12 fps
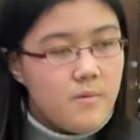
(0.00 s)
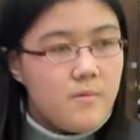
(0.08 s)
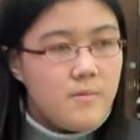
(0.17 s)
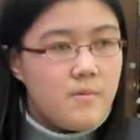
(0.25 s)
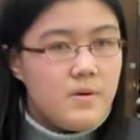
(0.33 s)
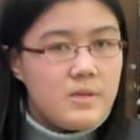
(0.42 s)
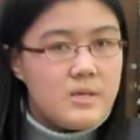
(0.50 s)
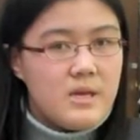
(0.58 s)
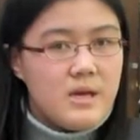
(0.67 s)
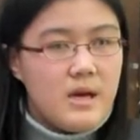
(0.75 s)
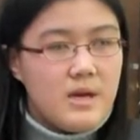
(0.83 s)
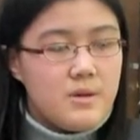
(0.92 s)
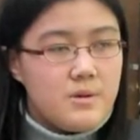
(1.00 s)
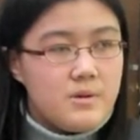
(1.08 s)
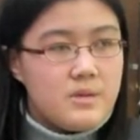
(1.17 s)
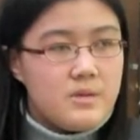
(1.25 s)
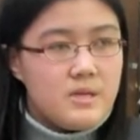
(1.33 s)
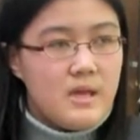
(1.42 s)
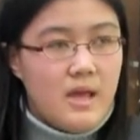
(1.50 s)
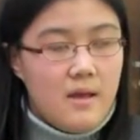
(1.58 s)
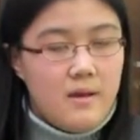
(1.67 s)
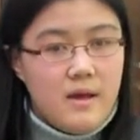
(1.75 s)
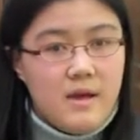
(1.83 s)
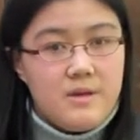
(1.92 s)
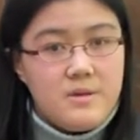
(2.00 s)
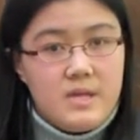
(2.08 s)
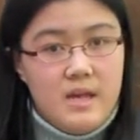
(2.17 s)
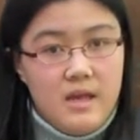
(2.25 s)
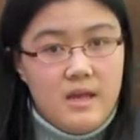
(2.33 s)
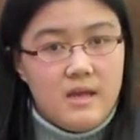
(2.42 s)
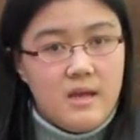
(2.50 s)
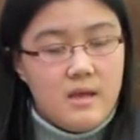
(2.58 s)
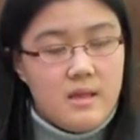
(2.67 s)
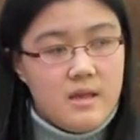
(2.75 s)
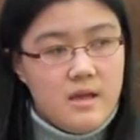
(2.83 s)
Mostly I used ink, and